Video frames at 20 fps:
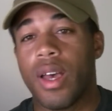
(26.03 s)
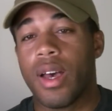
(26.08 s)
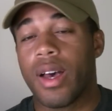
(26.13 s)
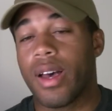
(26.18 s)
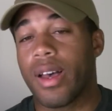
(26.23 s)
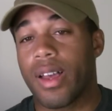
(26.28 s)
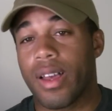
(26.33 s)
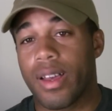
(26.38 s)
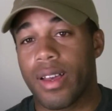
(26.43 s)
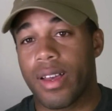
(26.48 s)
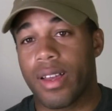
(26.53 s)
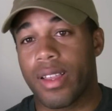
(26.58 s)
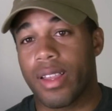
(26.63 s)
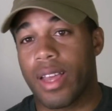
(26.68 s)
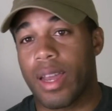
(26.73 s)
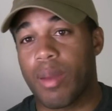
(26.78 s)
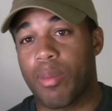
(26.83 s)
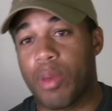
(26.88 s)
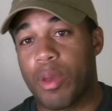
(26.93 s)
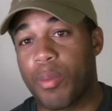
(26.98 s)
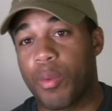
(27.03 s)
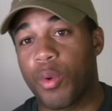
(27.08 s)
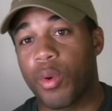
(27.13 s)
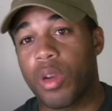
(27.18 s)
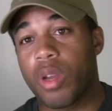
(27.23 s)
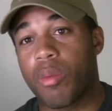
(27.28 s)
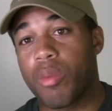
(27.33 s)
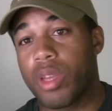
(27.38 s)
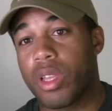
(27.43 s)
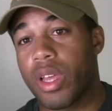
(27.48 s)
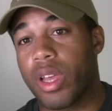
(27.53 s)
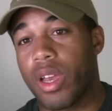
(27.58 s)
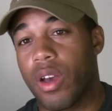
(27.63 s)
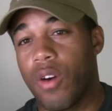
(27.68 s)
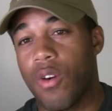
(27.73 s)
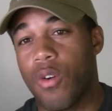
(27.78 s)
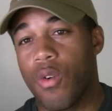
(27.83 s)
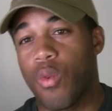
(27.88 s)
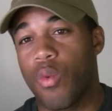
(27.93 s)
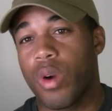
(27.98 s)
A lot of people are going to be like,
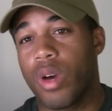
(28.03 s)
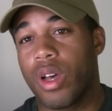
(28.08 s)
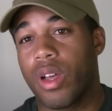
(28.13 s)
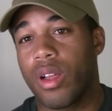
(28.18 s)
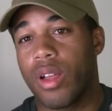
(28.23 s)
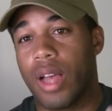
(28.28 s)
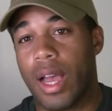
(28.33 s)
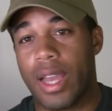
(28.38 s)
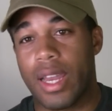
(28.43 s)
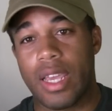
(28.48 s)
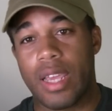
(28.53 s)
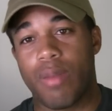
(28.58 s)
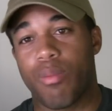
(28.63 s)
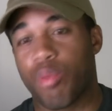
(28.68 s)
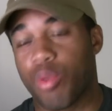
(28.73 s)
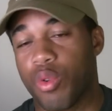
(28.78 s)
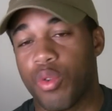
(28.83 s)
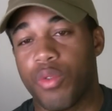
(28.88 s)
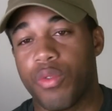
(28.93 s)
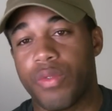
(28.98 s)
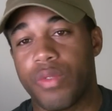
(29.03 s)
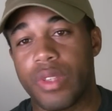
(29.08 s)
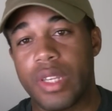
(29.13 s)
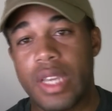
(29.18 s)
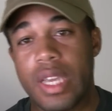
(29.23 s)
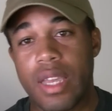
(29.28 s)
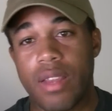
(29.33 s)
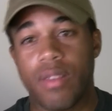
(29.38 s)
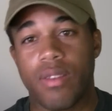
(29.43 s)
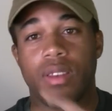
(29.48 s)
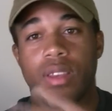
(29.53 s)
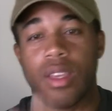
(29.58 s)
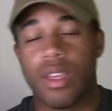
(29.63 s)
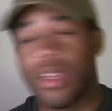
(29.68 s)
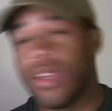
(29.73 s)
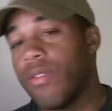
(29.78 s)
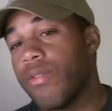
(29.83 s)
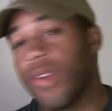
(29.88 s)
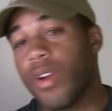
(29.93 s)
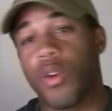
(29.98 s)
oh well, I need proof, need
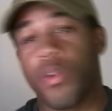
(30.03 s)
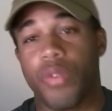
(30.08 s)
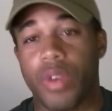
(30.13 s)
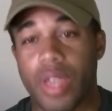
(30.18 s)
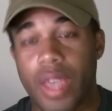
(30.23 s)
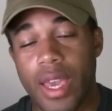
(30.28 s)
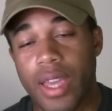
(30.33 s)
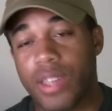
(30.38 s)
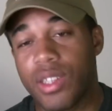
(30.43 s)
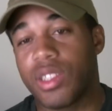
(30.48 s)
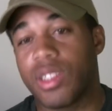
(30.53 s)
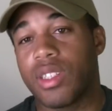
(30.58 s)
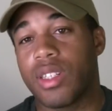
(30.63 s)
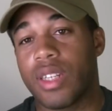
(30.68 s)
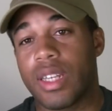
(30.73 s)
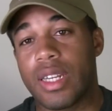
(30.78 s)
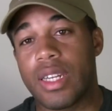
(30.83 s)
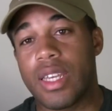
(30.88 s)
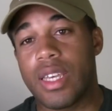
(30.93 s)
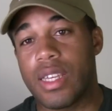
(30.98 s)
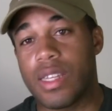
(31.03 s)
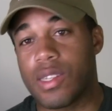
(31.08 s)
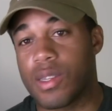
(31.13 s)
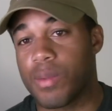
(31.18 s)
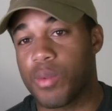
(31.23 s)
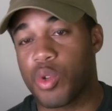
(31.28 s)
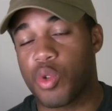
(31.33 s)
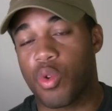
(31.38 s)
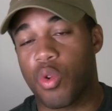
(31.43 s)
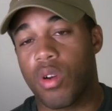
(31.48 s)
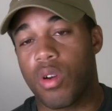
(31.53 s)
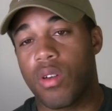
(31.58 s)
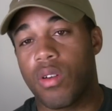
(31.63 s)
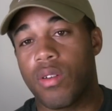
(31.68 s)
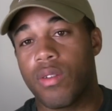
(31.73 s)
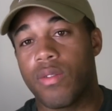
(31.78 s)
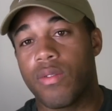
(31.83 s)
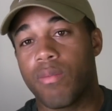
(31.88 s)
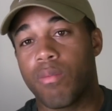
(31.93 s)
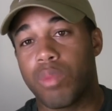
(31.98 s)
verification, I need some sort
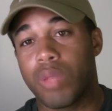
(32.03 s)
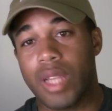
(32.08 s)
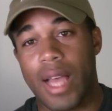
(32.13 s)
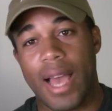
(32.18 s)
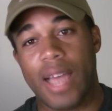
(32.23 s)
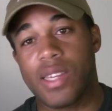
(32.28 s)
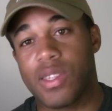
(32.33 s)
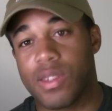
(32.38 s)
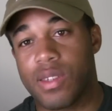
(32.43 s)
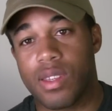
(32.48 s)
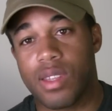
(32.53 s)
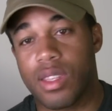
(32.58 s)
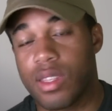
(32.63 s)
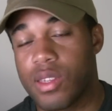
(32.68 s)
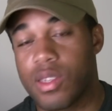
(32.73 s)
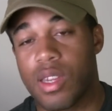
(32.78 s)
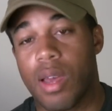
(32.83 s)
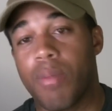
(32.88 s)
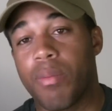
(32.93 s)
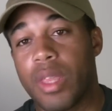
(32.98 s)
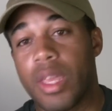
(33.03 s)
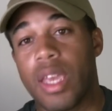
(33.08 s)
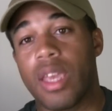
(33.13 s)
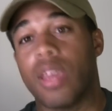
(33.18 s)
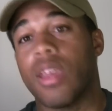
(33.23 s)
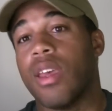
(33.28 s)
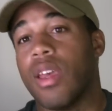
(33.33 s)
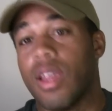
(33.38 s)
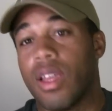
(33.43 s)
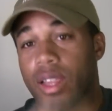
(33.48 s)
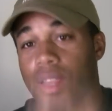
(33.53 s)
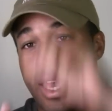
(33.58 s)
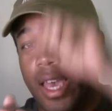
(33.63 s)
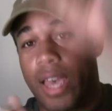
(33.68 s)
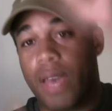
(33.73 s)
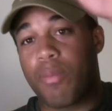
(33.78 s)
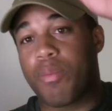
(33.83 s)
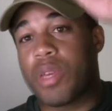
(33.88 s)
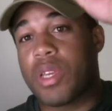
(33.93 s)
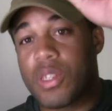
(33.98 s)
of blast something,
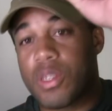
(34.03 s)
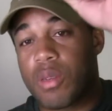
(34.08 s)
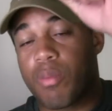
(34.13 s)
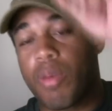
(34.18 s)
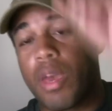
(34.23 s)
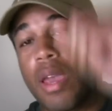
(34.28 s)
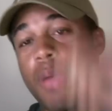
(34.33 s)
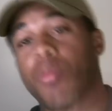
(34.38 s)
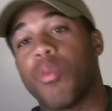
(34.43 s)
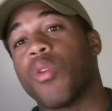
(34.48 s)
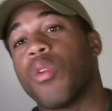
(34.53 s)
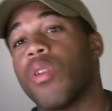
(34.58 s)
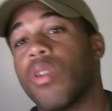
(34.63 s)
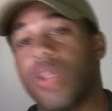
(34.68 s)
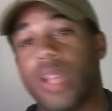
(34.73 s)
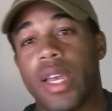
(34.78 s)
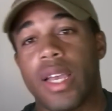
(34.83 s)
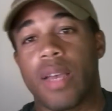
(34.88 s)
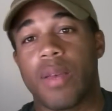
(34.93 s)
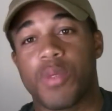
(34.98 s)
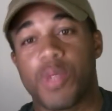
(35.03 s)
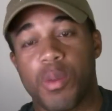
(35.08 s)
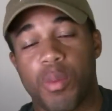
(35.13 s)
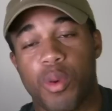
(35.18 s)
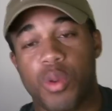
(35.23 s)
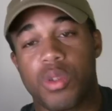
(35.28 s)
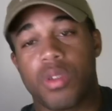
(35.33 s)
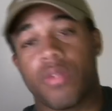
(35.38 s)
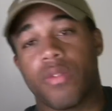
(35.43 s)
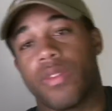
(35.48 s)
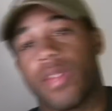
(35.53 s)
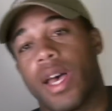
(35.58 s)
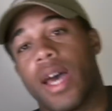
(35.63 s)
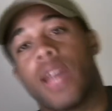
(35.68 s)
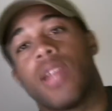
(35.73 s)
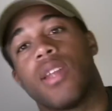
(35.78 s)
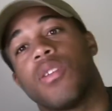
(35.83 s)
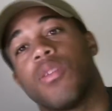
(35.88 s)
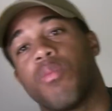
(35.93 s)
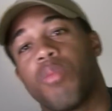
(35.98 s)
like a piece of paper, or like I'm supposed to
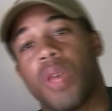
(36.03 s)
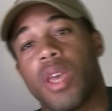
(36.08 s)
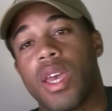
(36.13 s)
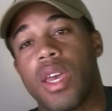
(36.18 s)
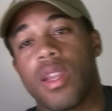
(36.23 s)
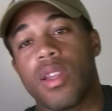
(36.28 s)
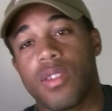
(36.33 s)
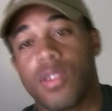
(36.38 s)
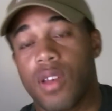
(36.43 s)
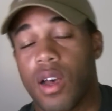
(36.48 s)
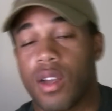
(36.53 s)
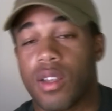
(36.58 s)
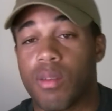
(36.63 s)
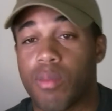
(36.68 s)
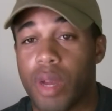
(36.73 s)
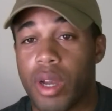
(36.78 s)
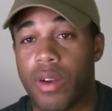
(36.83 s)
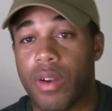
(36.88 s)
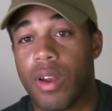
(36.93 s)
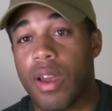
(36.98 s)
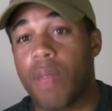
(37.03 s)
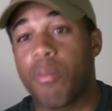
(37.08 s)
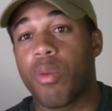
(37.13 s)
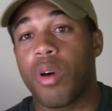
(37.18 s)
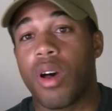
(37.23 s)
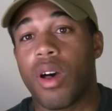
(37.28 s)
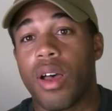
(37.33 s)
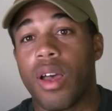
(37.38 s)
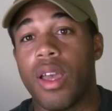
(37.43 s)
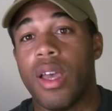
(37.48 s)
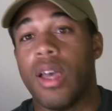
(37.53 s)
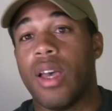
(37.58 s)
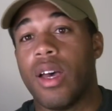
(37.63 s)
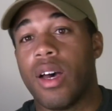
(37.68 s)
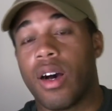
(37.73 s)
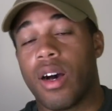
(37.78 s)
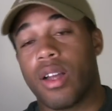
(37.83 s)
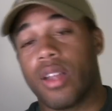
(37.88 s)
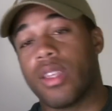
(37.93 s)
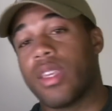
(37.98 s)
fly to Japan and talk to my grandpa
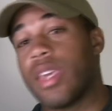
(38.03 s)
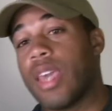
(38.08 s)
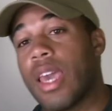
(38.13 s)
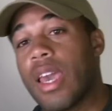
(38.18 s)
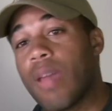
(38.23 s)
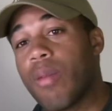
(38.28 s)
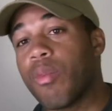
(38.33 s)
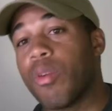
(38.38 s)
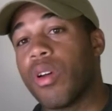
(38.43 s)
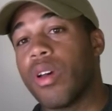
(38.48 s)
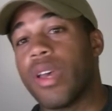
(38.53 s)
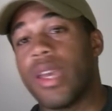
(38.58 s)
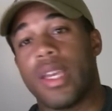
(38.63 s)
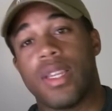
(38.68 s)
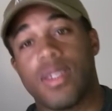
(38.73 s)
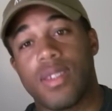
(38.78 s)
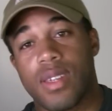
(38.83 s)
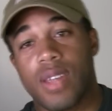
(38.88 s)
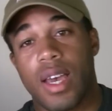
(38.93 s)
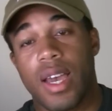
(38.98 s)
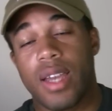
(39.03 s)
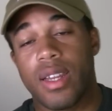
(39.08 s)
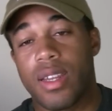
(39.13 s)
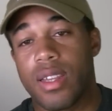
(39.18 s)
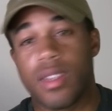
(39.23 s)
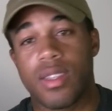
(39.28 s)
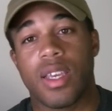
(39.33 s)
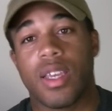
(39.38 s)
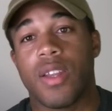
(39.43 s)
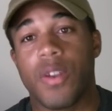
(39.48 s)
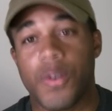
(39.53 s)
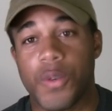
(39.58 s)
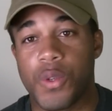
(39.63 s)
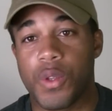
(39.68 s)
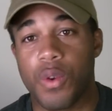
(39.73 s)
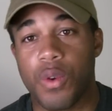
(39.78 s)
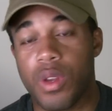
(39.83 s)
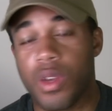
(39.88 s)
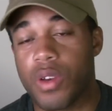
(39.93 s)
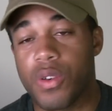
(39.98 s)
on camera inside Nintendo
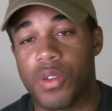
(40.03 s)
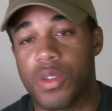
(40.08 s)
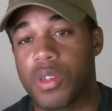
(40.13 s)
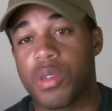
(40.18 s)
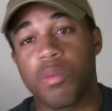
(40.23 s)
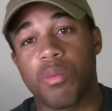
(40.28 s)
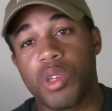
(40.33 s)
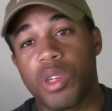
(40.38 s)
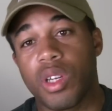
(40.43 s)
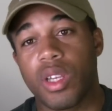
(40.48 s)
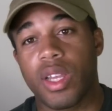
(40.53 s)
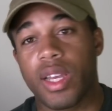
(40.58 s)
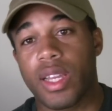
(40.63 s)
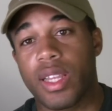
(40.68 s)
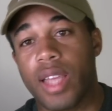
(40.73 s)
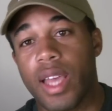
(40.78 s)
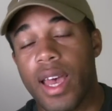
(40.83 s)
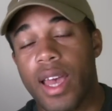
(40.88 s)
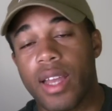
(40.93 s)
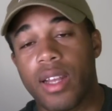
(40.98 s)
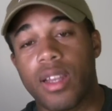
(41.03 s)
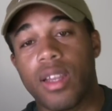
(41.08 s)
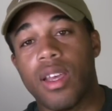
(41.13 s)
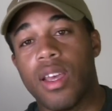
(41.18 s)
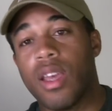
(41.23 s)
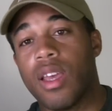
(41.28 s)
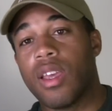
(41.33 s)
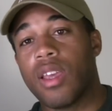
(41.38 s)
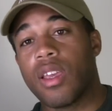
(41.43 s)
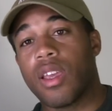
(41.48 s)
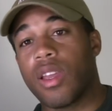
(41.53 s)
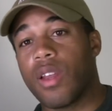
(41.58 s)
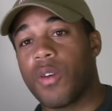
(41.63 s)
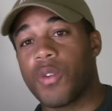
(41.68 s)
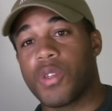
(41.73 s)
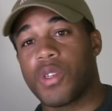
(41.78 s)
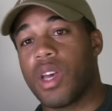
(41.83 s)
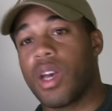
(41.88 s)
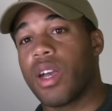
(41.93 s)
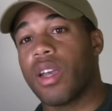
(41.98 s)
Studios or some shit like that, and you know,
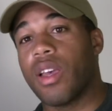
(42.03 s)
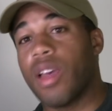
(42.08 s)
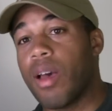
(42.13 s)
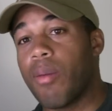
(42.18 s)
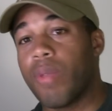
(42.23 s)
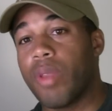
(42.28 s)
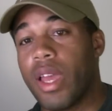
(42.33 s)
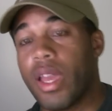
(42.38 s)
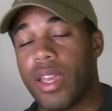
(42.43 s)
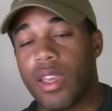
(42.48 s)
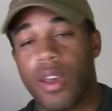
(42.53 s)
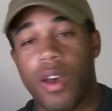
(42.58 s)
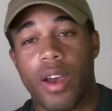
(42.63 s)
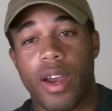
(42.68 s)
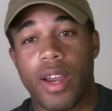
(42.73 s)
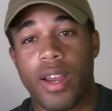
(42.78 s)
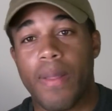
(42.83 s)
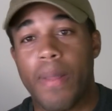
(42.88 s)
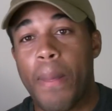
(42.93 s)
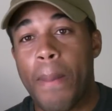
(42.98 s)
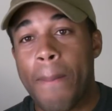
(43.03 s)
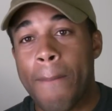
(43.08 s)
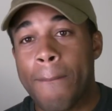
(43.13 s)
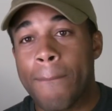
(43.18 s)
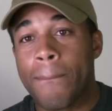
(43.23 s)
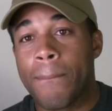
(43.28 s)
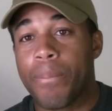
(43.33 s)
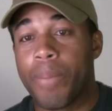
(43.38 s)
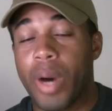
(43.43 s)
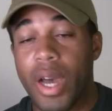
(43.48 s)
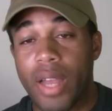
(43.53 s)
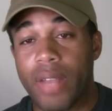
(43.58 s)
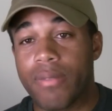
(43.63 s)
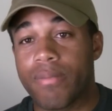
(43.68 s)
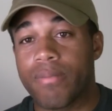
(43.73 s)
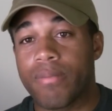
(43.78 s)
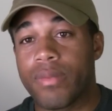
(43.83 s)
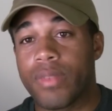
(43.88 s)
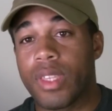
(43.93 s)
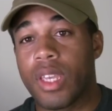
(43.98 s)
soccer. I'm like, alright.
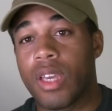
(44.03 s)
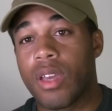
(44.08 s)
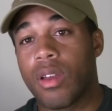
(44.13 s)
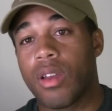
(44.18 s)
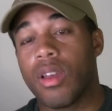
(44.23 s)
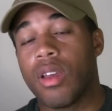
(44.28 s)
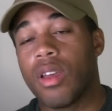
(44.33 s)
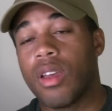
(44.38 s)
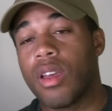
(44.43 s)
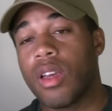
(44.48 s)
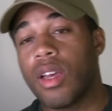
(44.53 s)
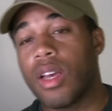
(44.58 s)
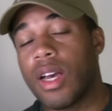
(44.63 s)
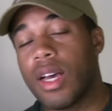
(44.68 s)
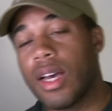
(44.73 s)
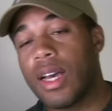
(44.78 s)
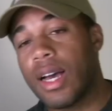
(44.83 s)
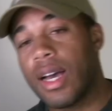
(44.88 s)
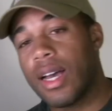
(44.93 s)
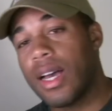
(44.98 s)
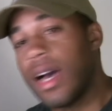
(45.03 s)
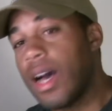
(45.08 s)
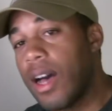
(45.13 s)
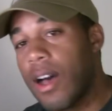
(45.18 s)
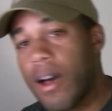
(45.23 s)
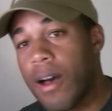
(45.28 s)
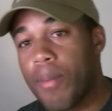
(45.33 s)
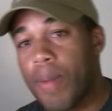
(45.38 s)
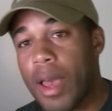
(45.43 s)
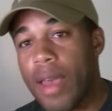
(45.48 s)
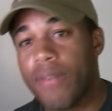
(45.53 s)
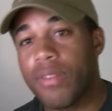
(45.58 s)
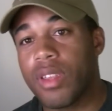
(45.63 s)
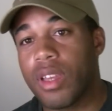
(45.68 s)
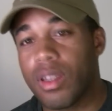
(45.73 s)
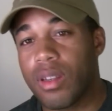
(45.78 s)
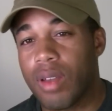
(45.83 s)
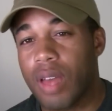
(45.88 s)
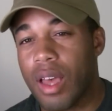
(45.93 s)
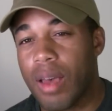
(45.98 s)
But I haven't
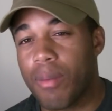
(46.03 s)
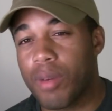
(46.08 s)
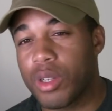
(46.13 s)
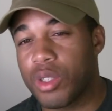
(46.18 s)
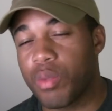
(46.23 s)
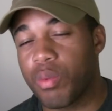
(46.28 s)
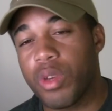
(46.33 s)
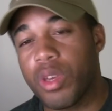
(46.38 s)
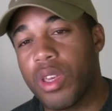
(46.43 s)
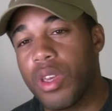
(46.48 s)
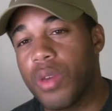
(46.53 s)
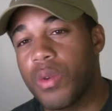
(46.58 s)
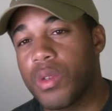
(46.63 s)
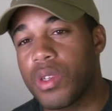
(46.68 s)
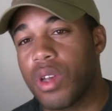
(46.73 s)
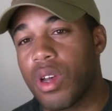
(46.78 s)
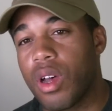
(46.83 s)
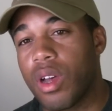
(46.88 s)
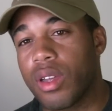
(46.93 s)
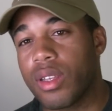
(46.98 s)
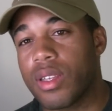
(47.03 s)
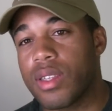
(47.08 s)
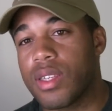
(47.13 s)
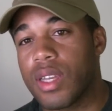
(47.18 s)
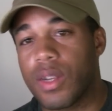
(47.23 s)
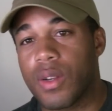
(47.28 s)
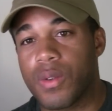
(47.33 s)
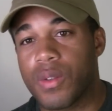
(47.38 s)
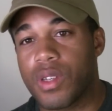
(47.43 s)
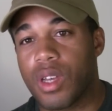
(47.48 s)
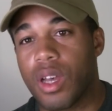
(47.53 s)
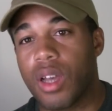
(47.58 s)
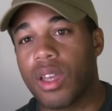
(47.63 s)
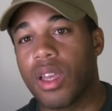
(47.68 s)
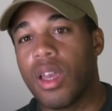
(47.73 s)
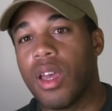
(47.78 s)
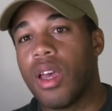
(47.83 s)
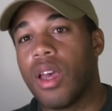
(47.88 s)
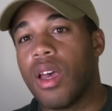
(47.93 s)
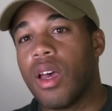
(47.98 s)
done not much Wii U talk, Nintendo
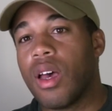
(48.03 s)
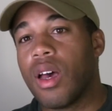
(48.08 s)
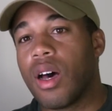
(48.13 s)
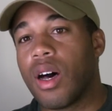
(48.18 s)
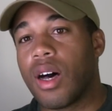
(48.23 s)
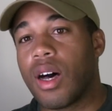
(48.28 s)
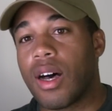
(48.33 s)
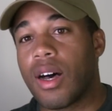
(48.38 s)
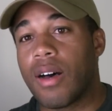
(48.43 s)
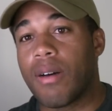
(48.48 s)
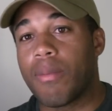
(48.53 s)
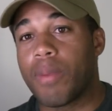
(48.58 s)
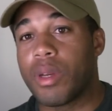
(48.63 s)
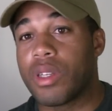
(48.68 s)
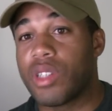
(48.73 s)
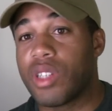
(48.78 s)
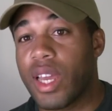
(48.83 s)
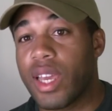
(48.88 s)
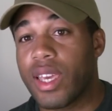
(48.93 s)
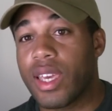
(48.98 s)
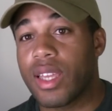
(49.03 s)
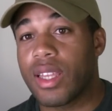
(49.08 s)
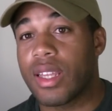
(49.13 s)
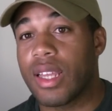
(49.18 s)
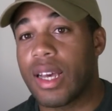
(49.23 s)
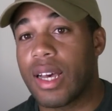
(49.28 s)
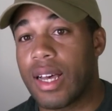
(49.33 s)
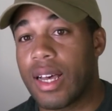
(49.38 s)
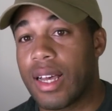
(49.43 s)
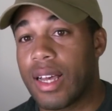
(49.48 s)
talk, but check it.